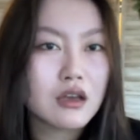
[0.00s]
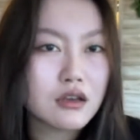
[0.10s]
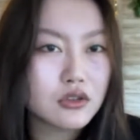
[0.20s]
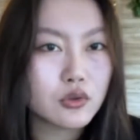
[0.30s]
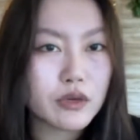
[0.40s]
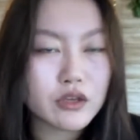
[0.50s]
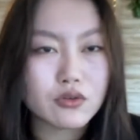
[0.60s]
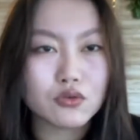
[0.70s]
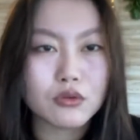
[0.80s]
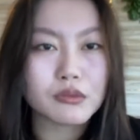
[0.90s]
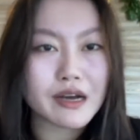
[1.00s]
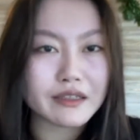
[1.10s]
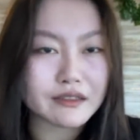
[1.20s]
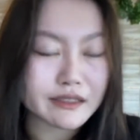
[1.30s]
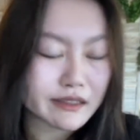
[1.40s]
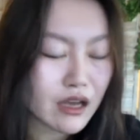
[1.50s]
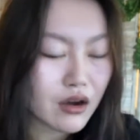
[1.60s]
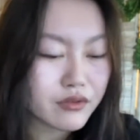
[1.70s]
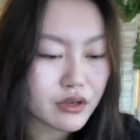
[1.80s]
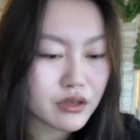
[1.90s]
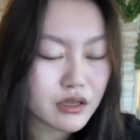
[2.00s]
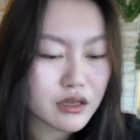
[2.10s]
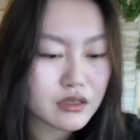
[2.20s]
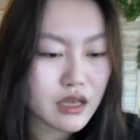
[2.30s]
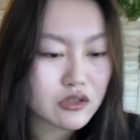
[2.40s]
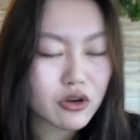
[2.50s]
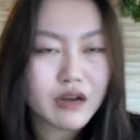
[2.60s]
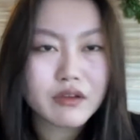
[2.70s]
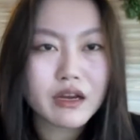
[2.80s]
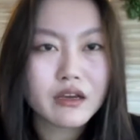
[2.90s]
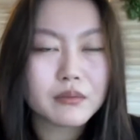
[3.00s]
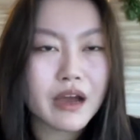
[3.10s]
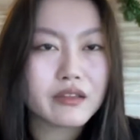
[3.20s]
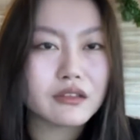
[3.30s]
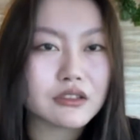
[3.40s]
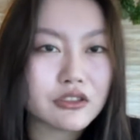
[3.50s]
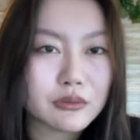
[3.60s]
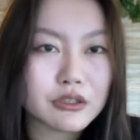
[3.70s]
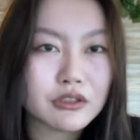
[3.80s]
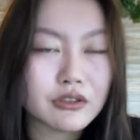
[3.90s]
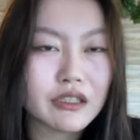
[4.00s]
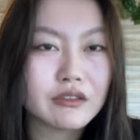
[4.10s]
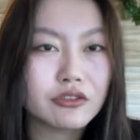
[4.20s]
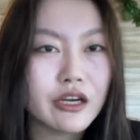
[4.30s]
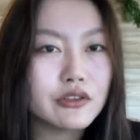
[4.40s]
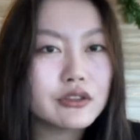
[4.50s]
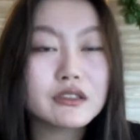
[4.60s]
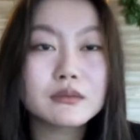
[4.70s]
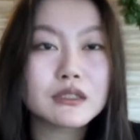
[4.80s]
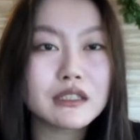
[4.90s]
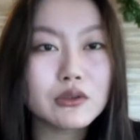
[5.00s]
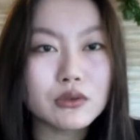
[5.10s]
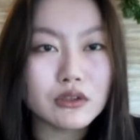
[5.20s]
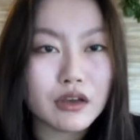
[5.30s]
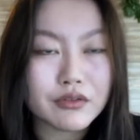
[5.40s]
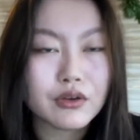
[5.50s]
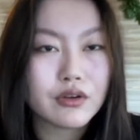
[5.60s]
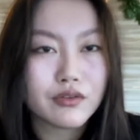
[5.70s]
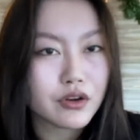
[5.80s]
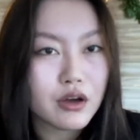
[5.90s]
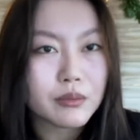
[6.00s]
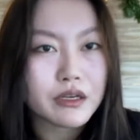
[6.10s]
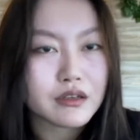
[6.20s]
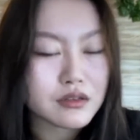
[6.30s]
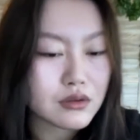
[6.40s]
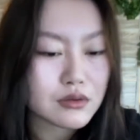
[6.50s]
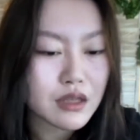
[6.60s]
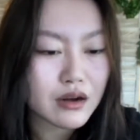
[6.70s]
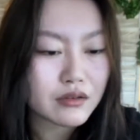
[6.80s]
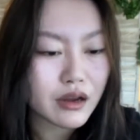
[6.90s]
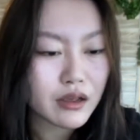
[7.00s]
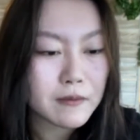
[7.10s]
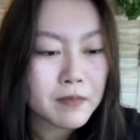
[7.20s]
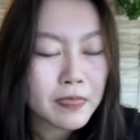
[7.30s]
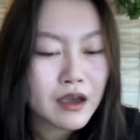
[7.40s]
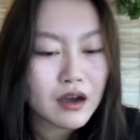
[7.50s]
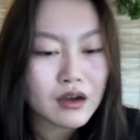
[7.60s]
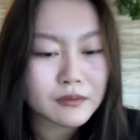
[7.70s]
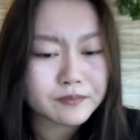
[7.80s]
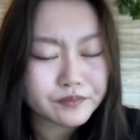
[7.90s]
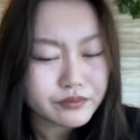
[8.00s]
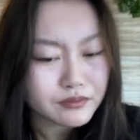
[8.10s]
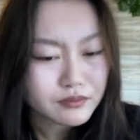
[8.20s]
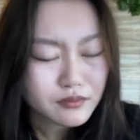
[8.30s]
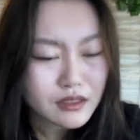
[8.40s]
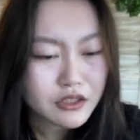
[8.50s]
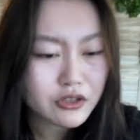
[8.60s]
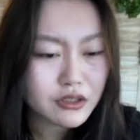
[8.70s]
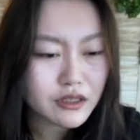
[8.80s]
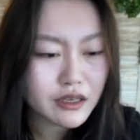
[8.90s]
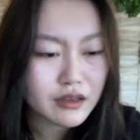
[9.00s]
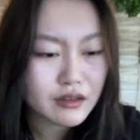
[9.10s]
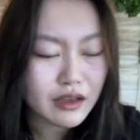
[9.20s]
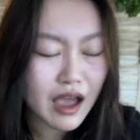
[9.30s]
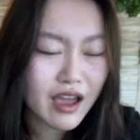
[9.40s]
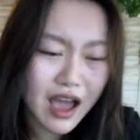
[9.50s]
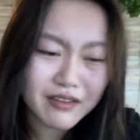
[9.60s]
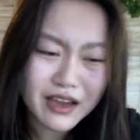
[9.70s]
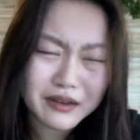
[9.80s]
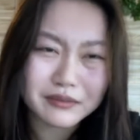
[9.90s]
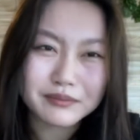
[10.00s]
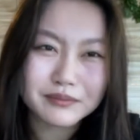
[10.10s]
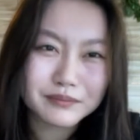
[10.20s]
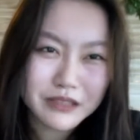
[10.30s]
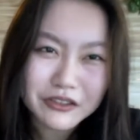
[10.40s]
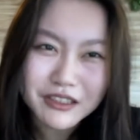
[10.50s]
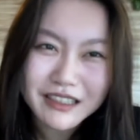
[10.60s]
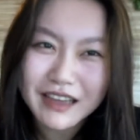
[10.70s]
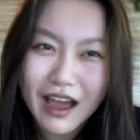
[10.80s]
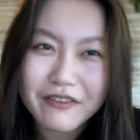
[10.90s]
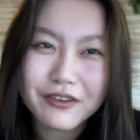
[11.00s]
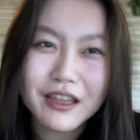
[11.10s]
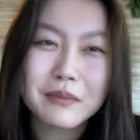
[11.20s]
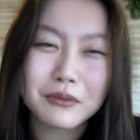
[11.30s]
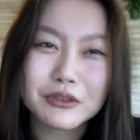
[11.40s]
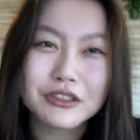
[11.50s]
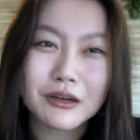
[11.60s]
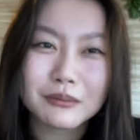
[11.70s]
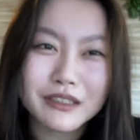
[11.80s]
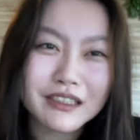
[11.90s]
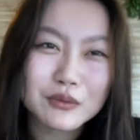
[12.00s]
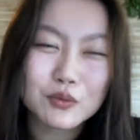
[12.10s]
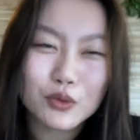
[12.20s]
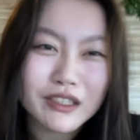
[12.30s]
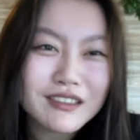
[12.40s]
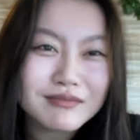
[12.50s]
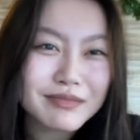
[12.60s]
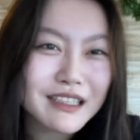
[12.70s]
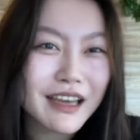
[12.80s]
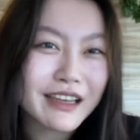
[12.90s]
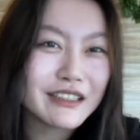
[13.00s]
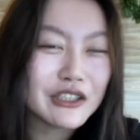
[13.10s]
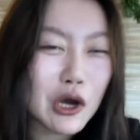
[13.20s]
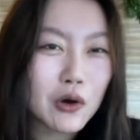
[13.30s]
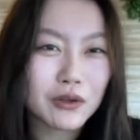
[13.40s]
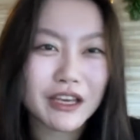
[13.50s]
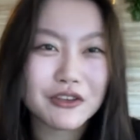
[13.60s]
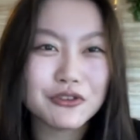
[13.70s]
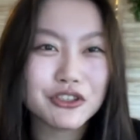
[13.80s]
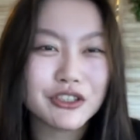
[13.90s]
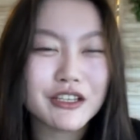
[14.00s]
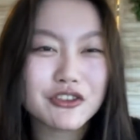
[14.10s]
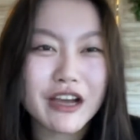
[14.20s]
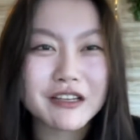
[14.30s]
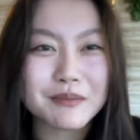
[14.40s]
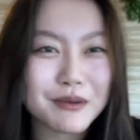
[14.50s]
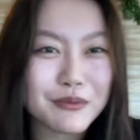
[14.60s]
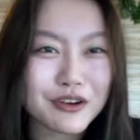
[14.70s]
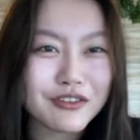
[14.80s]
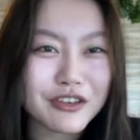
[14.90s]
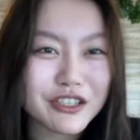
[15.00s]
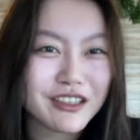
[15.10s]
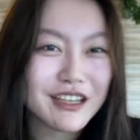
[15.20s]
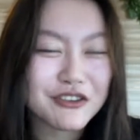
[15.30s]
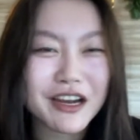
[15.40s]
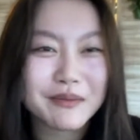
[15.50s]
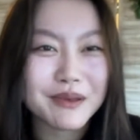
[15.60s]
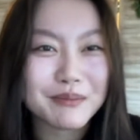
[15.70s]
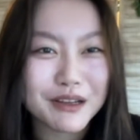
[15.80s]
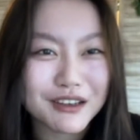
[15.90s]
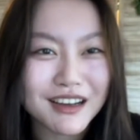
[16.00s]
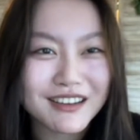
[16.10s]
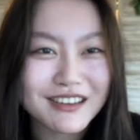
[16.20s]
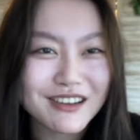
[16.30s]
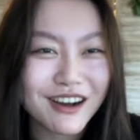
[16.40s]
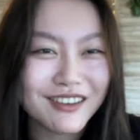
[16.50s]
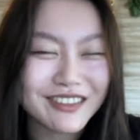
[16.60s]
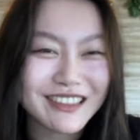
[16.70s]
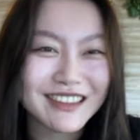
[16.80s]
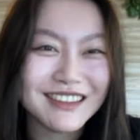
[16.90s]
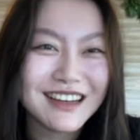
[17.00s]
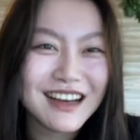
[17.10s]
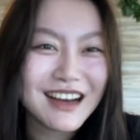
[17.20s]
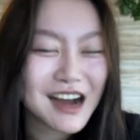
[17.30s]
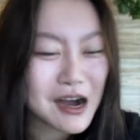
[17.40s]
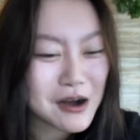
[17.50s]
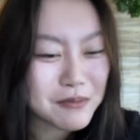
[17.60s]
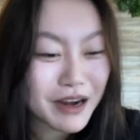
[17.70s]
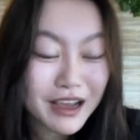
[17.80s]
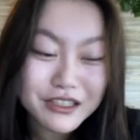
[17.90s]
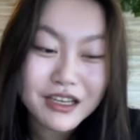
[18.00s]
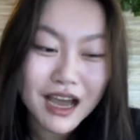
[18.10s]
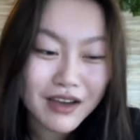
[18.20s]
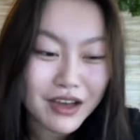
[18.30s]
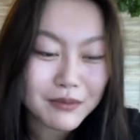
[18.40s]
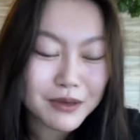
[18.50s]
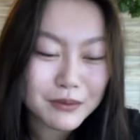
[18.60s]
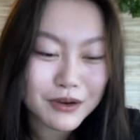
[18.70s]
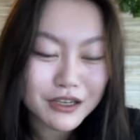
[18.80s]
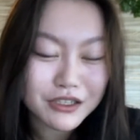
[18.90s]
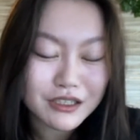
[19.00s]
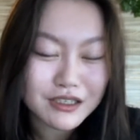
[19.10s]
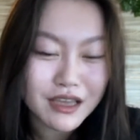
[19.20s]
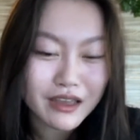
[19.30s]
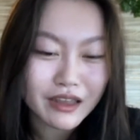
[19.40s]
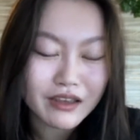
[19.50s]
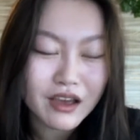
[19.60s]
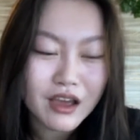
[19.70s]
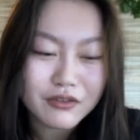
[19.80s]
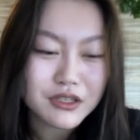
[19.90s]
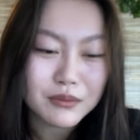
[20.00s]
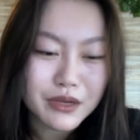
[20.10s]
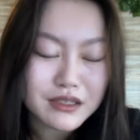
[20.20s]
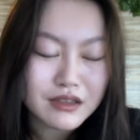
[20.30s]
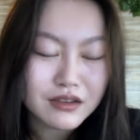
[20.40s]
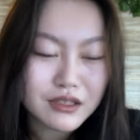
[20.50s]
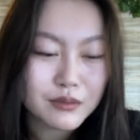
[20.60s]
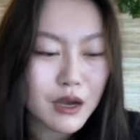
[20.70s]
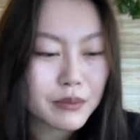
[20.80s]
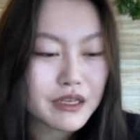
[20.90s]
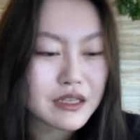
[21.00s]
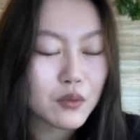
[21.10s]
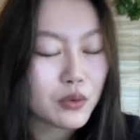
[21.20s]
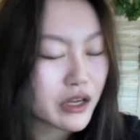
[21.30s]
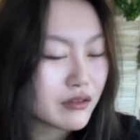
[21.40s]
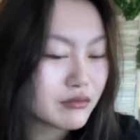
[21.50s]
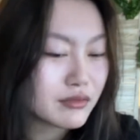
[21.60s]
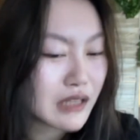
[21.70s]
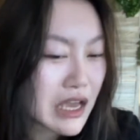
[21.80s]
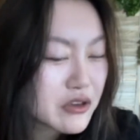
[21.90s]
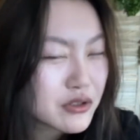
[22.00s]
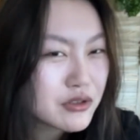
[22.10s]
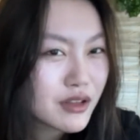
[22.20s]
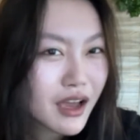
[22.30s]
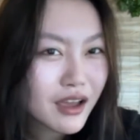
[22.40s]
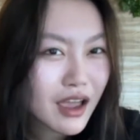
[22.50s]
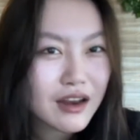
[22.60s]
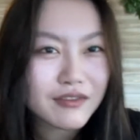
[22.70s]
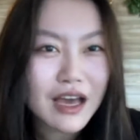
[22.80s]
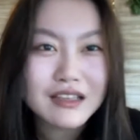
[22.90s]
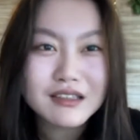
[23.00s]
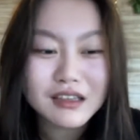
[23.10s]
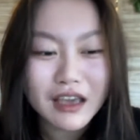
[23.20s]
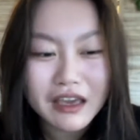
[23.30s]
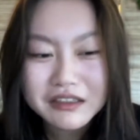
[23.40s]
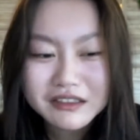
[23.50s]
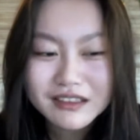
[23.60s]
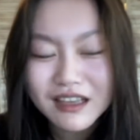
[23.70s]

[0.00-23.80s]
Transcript: your normal analytics, however it is, like try writing a Python script to do it. Try using some SQL if your company doesn't use that already. Generally, I feel like most companies wouldn't be like, no, like you shouldn't try to be more efficient and try to be better at your job, But I actually have had people actually say, like, for some reason, there's some companies that wouldn't let you do that. And if that's the case,